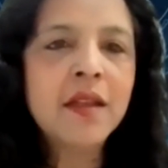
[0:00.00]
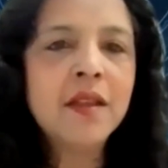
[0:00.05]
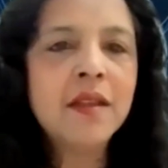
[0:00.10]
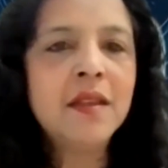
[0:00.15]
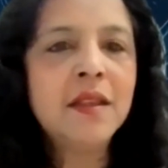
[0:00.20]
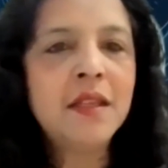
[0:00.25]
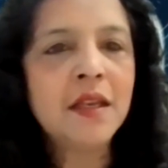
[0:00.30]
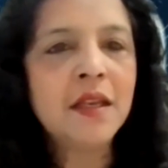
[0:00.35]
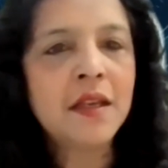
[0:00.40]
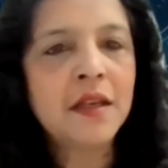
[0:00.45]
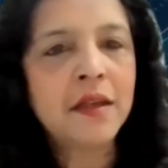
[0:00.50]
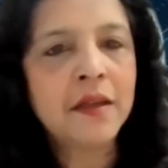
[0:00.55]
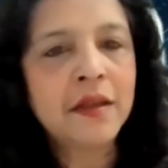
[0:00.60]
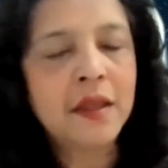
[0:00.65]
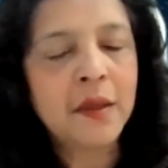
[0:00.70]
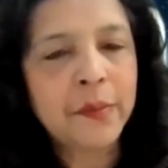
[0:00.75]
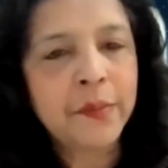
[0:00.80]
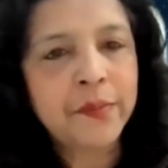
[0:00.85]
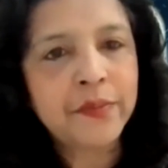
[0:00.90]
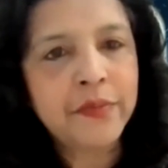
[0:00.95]

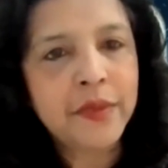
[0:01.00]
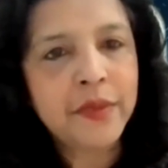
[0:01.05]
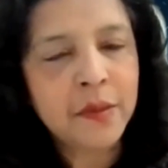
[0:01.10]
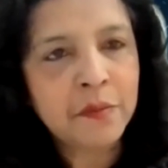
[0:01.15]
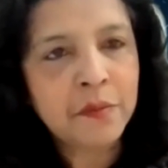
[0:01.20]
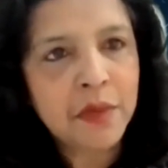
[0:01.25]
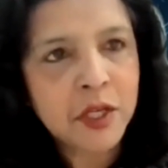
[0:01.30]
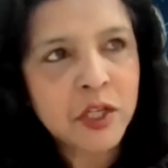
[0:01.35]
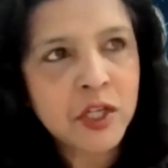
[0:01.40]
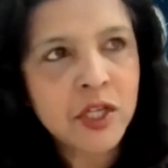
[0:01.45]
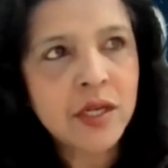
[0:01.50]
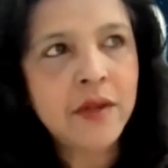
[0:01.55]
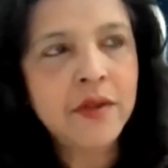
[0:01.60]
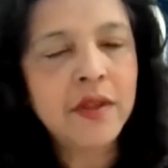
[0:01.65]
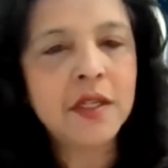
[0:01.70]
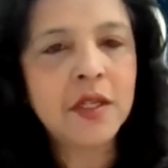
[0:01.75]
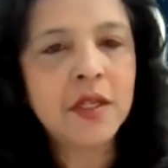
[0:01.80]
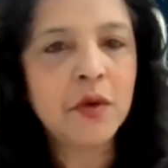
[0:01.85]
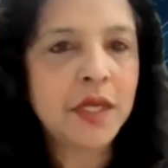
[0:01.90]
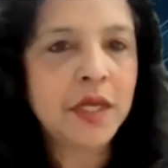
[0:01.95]
the mission
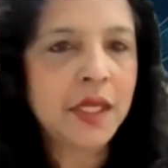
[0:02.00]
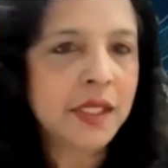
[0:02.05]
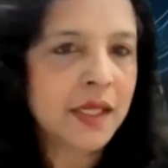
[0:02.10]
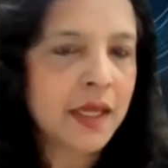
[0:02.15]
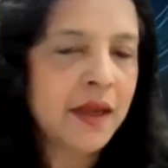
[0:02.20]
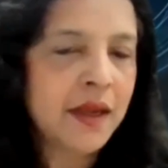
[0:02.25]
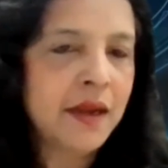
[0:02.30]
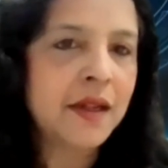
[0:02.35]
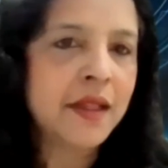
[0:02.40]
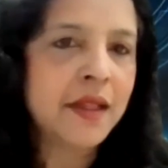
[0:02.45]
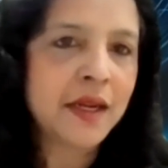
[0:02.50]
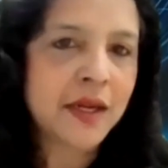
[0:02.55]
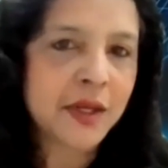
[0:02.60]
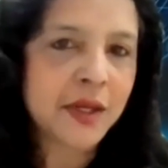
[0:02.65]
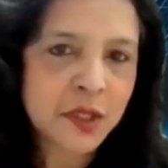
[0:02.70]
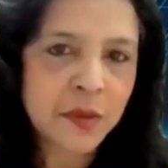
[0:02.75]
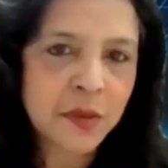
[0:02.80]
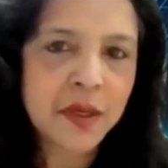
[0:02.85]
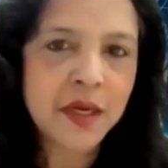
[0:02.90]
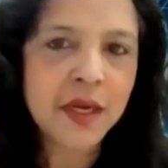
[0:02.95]
and the duty cycle the
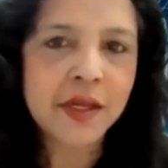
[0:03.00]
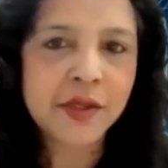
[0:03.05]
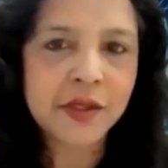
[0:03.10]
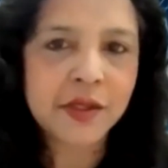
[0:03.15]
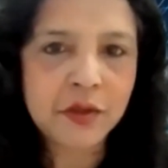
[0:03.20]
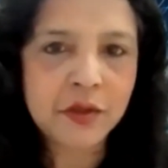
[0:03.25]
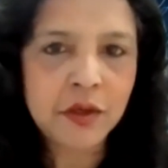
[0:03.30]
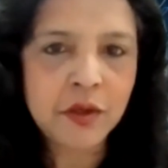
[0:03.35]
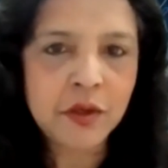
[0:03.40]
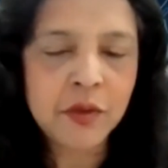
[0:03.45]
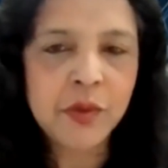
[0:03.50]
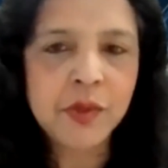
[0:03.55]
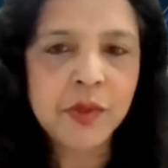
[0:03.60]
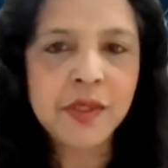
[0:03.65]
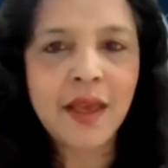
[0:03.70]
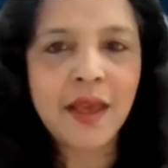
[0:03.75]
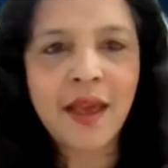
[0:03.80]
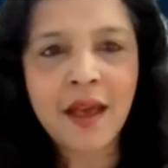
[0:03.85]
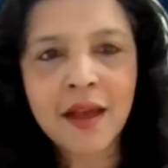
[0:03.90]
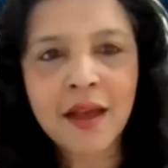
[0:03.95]
customer has to
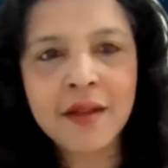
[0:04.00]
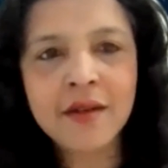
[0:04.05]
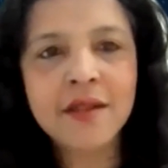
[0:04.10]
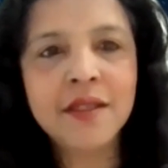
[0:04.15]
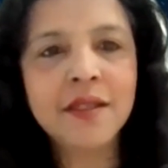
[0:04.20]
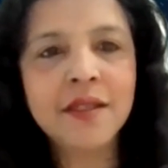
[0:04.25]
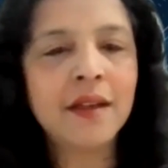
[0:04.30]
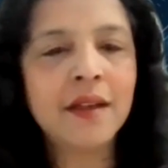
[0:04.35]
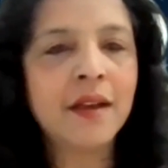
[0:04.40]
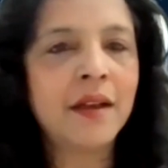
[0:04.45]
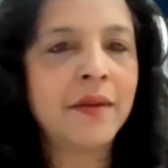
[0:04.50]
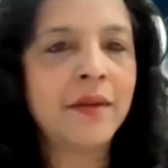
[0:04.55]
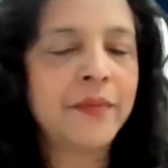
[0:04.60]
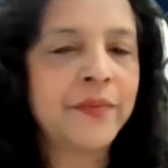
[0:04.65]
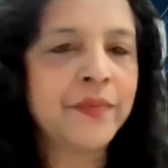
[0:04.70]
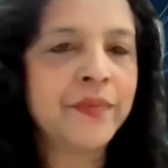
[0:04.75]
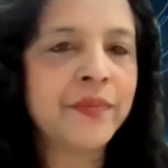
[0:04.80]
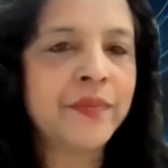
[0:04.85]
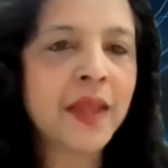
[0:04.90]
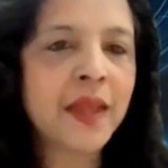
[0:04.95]
use, and
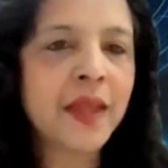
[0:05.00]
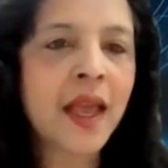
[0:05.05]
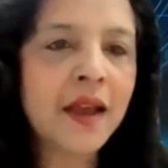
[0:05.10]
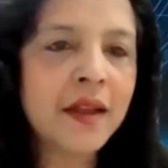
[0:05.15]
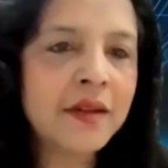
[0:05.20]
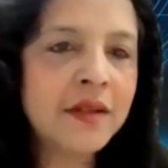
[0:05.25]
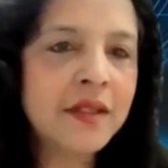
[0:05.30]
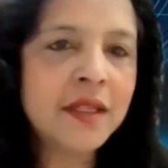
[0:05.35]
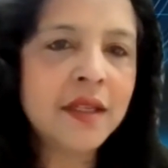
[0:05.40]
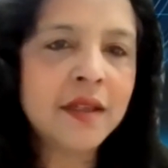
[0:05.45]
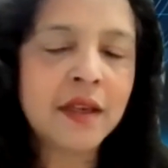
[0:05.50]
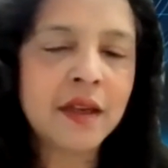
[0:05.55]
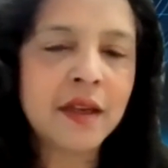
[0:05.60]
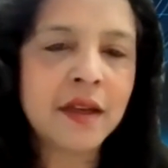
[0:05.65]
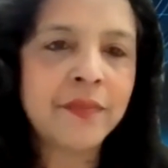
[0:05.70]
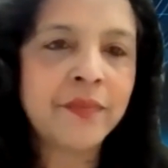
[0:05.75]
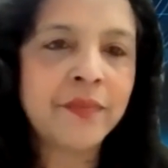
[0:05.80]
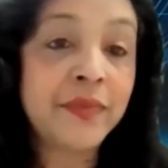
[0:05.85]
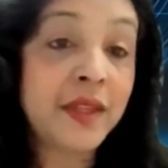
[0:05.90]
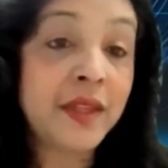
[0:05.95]

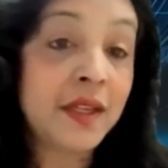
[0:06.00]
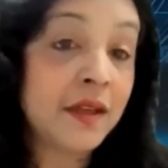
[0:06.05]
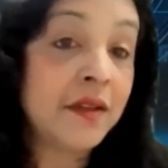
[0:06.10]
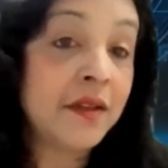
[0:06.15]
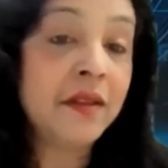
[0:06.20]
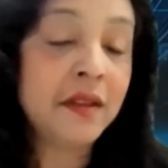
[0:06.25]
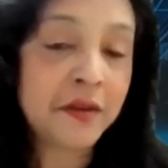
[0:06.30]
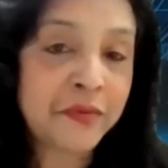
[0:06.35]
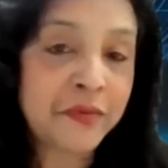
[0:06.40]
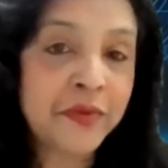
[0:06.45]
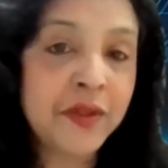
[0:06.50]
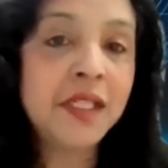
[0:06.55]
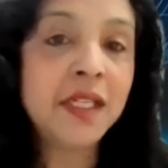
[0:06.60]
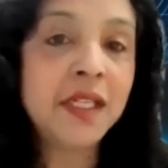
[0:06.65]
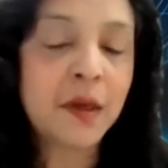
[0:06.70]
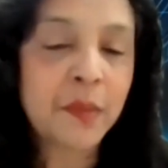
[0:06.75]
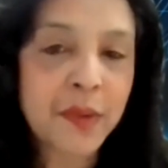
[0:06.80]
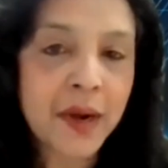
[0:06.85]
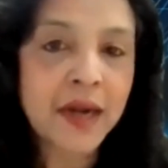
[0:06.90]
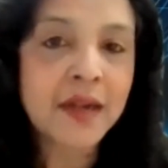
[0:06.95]
the
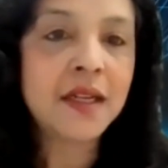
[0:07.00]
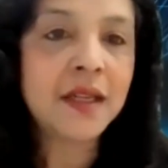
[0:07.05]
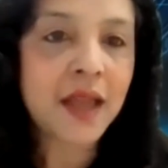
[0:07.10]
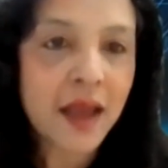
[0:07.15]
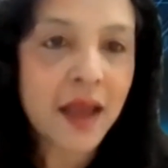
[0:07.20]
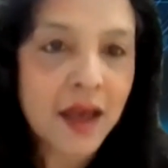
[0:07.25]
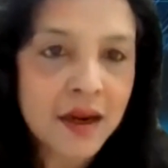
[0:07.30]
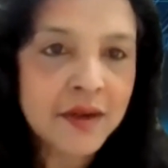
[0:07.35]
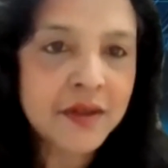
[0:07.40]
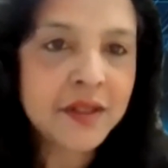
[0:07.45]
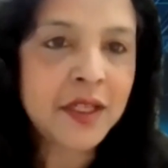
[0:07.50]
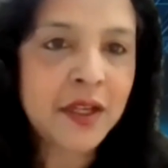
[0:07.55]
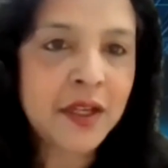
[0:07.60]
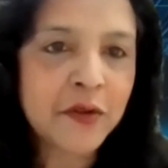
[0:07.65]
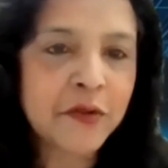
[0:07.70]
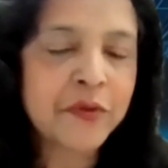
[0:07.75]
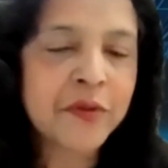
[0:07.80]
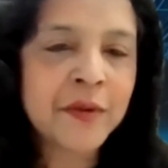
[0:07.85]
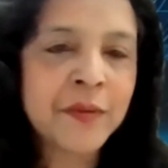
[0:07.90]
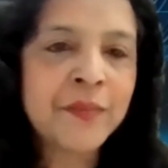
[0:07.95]
physical practicality
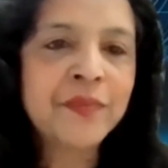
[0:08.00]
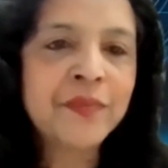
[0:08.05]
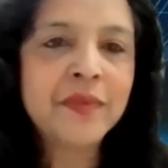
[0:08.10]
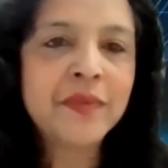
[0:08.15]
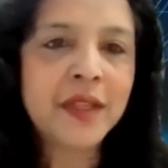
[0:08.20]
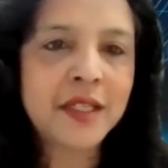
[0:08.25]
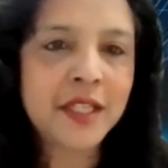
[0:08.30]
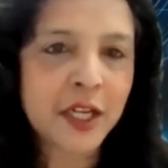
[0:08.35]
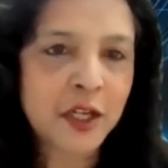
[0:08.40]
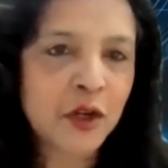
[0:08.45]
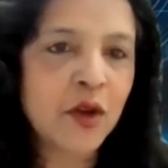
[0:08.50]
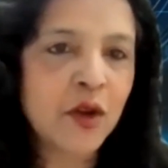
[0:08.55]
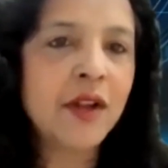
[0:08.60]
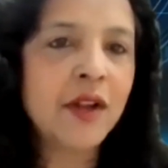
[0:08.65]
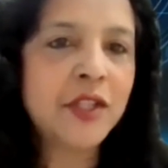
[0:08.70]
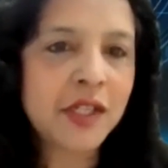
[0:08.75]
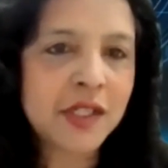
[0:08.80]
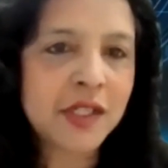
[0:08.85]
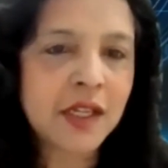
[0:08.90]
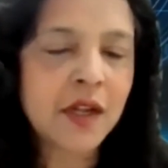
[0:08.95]
of the
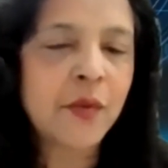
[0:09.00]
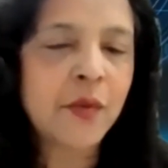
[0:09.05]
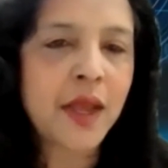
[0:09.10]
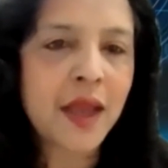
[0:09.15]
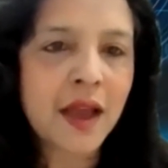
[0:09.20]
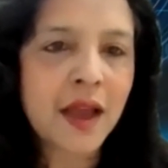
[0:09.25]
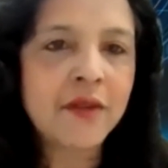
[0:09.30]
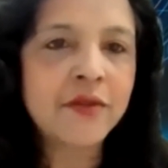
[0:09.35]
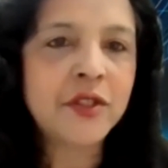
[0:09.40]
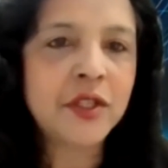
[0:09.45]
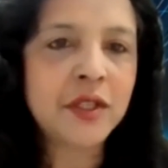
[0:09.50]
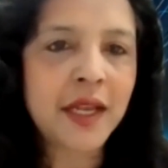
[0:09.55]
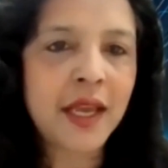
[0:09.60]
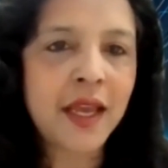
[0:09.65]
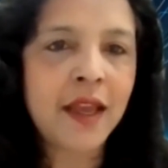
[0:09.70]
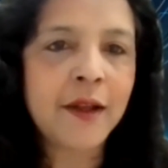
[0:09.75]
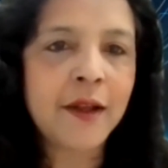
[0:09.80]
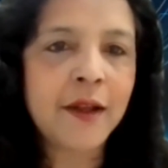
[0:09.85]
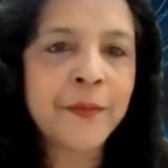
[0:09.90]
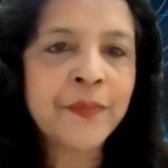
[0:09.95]
technologies that we have
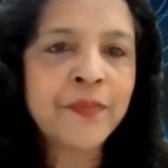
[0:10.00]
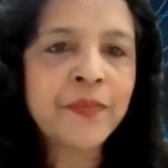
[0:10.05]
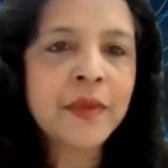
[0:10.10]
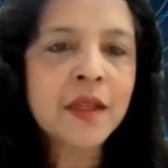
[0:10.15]
today.